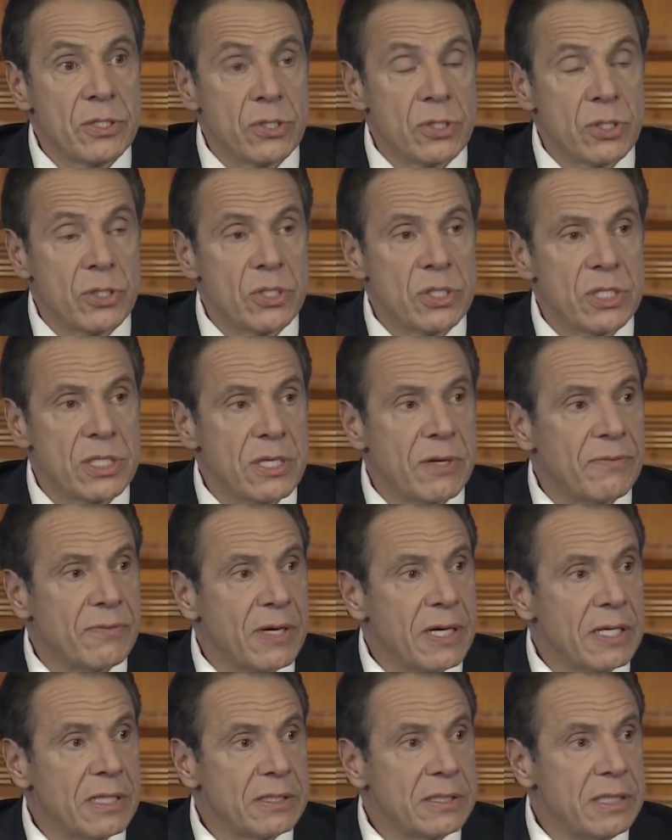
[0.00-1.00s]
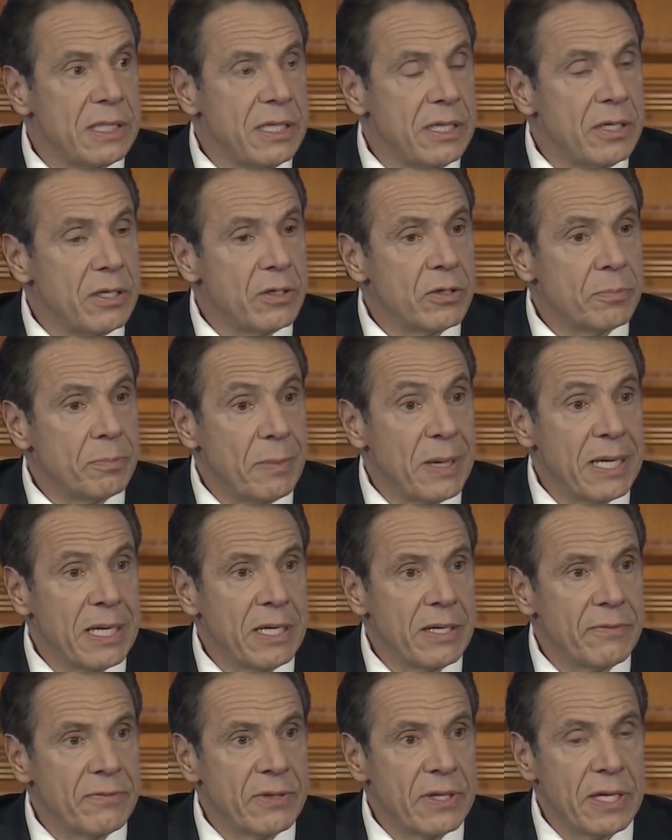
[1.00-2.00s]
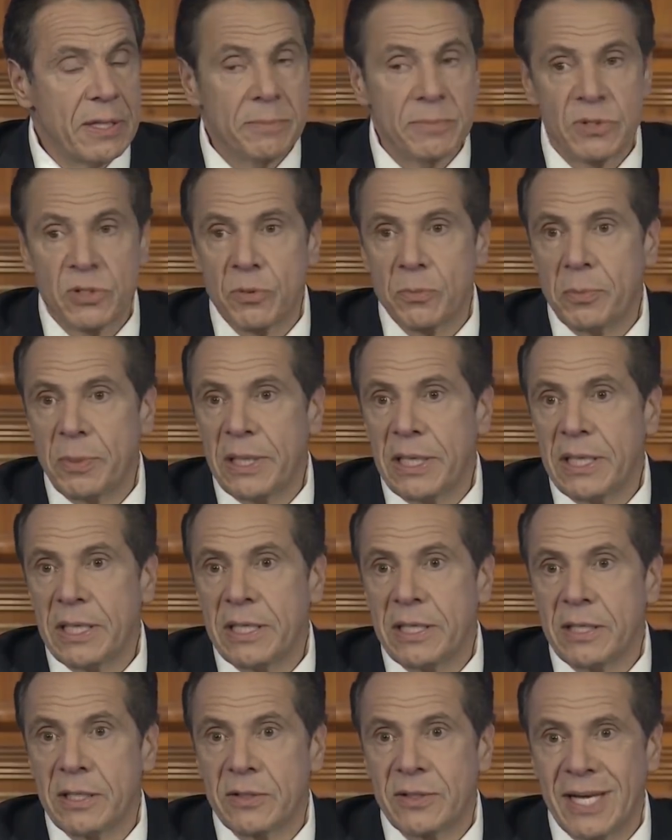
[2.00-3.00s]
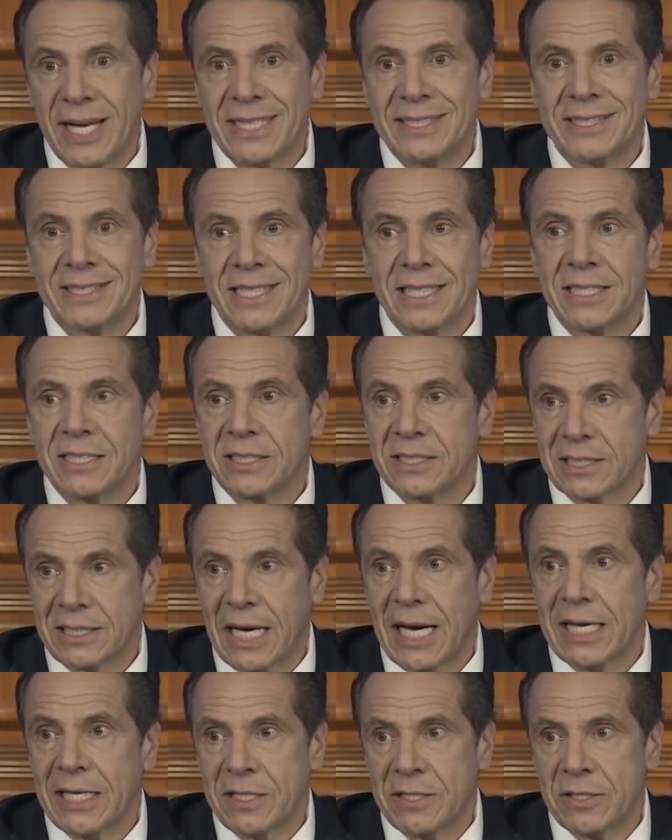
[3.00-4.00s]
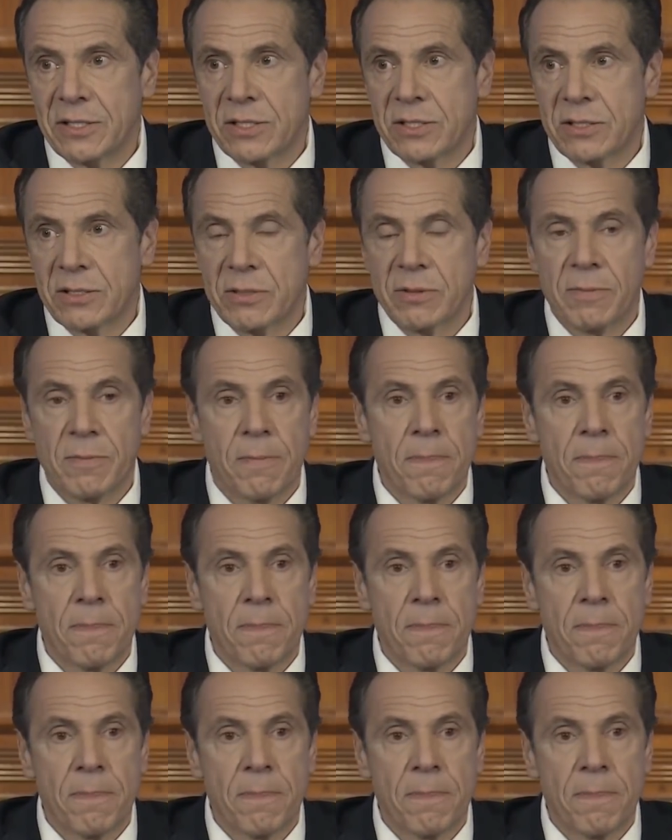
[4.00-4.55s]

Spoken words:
The churches have volunteered, many of them, to be testing sites.